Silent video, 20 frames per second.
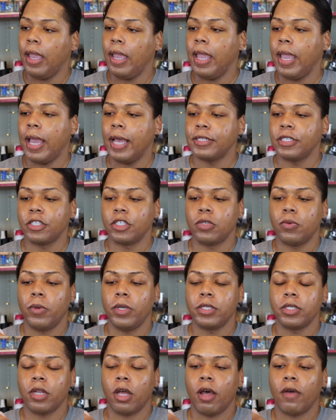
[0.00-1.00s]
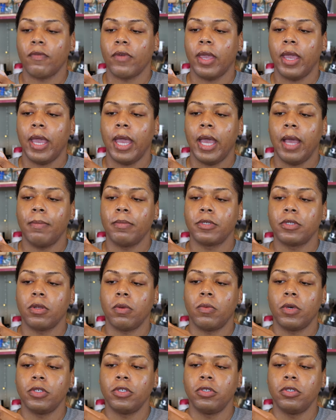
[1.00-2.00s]
It has a twist off cap,
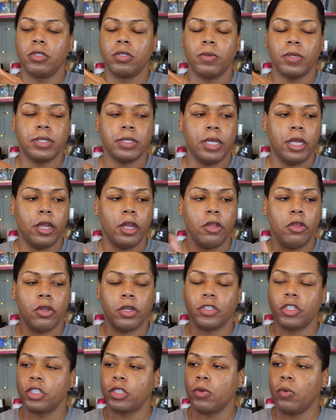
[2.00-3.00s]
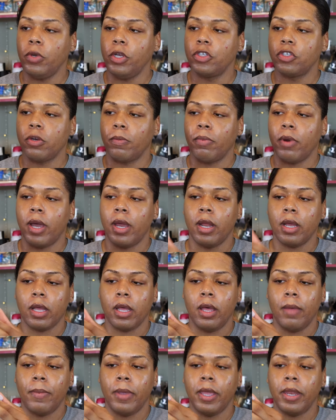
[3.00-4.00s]
so once you twist it here, you can just squeeze your
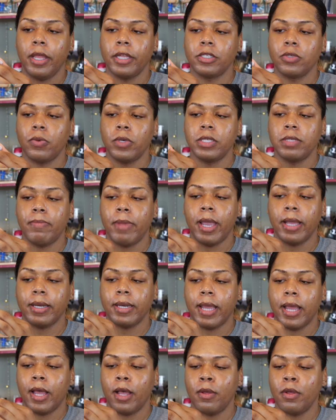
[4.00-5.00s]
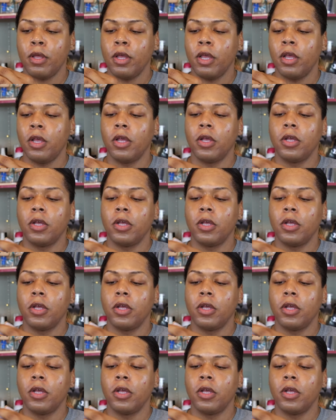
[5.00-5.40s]
product up and it twists back down.